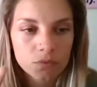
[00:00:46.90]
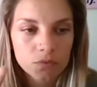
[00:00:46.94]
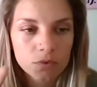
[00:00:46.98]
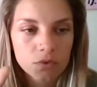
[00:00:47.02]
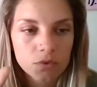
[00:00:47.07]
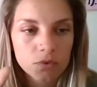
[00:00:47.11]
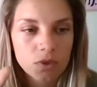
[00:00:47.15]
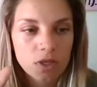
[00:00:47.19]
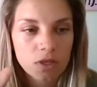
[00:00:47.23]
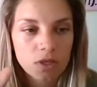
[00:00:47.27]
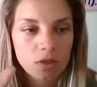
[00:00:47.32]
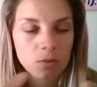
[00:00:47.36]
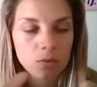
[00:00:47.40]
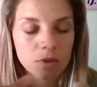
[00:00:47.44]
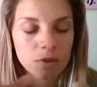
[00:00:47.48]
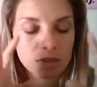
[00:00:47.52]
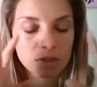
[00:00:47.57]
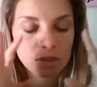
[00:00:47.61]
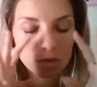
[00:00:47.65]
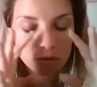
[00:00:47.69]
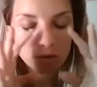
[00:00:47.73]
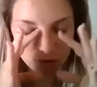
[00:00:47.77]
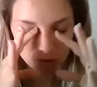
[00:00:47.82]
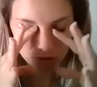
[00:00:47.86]
Okay, I want
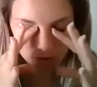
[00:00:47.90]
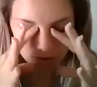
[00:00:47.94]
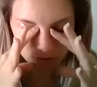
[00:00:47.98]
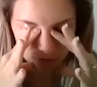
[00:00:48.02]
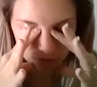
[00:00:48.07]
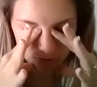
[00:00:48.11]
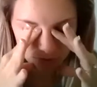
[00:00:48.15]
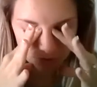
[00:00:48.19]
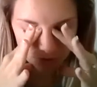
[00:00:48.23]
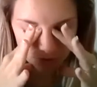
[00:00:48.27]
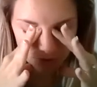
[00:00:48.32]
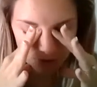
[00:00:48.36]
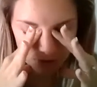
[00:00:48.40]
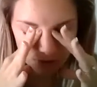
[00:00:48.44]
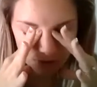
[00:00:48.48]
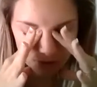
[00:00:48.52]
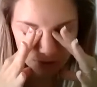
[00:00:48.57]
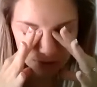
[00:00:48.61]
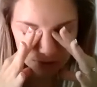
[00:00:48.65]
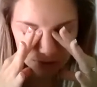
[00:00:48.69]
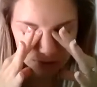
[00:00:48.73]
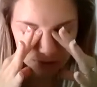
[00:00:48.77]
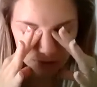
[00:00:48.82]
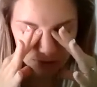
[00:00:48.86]
you to feel
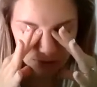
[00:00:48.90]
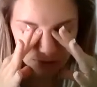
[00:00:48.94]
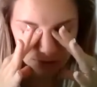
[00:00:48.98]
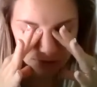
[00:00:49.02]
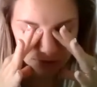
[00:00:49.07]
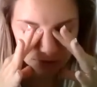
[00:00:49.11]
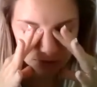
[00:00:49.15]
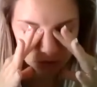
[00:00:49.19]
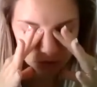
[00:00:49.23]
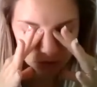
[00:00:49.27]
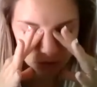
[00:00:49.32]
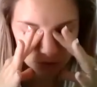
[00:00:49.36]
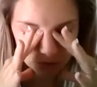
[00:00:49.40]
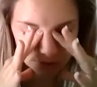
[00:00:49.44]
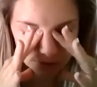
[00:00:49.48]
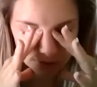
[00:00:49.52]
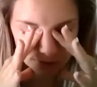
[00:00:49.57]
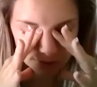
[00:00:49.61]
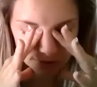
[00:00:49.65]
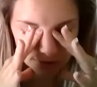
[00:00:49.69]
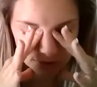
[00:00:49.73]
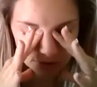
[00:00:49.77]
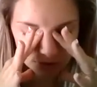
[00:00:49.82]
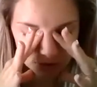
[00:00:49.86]
into this and just
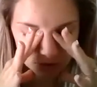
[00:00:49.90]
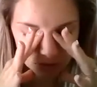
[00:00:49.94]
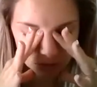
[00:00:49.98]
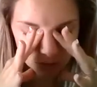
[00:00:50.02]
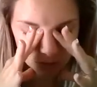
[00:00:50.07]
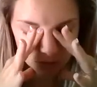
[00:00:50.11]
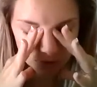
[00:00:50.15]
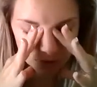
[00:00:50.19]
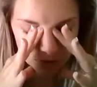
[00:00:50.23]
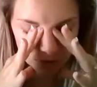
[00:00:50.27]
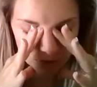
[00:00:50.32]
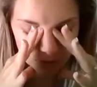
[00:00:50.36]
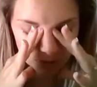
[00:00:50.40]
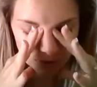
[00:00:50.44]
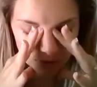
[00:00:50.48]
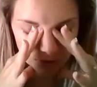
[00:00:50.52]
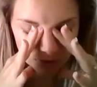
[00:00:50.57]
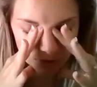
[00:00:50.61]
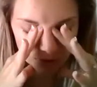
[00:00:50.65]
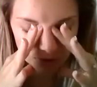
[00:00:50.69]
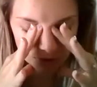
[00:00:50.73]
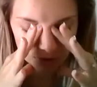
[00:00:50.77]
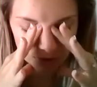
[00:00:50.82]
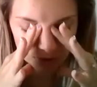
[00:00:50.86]
listen to what you
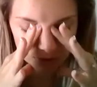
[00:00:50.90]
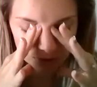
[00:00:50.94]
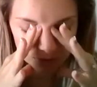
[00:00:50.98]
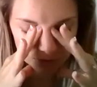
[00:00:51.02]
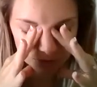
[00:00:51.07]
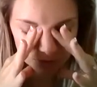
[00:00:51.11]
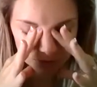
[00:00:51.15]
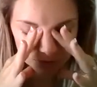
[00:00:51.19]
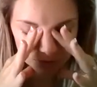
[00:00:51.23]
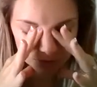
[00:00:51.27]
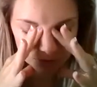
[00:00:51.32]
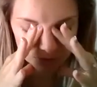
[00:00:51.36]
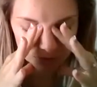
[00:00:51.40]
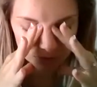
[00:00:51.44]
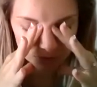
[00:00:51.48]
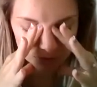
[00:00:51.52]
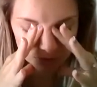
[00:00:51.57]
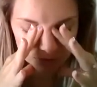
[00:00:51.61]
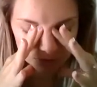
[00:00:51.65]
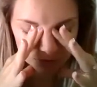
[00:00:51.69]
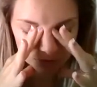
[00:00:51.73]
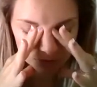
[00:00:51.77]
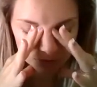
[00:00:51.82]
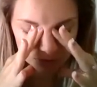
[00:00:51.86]
hear.
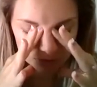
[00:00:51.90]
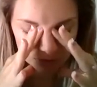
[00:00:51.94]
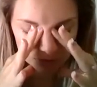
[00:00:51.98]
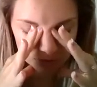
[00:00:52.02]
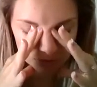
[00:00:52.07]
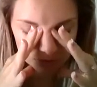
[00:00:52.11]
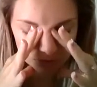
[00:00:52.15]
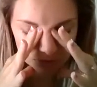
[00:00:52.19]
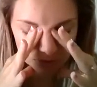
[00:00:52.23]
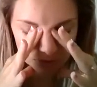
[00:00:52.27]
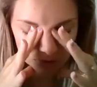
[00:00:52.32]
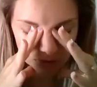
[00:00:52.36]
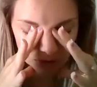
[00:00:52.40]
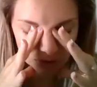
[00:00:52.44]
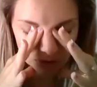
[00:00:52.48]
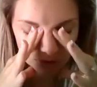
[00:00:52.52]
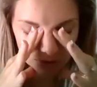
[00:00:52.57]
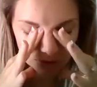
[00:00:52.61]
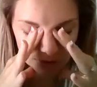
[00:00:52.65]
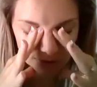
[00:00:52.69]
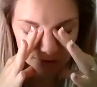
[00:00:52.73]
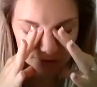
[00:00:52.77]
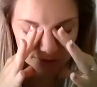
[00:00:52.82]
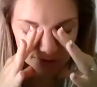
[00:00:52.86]
Are
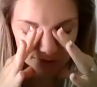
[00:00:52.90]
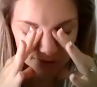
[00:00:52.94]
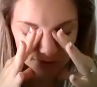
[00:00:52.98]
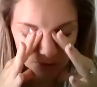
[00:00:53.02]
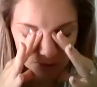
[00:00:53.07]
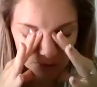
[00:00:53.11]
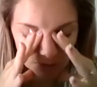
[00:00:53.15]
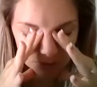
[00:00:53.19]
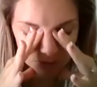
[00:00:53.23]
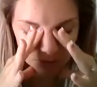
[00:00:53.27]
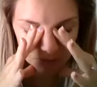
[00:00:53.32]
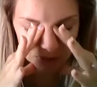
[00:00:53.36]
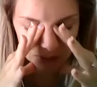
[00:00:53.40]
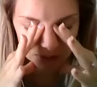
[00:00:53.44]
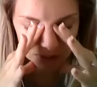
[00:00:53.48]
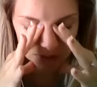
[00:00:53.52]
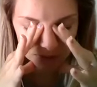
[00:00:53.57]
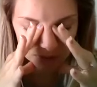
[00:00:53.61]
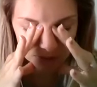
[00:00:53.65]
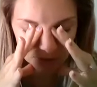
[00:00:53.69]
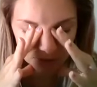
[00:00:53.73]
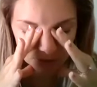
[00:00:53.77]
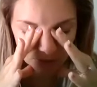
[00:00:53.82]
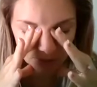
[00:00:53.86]
these the same
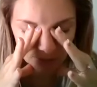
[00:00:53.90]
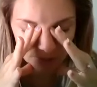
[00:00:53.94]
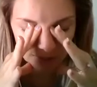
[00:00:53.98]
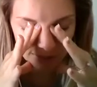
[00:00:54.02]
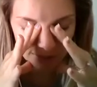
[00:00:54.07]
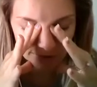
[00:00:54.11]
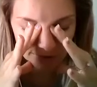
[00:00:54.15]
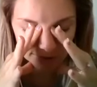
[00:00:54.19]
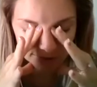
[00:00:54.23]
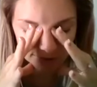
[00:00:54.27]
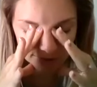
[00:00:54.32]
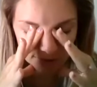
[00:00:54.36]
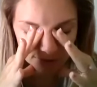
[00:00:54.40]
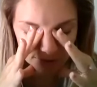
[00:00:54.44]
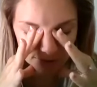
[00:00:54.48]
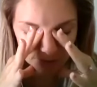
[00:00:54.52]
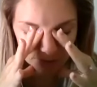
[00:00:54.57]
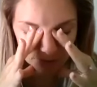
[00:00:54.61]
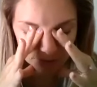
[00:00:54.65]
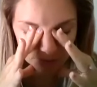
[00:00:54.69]
beings from last night?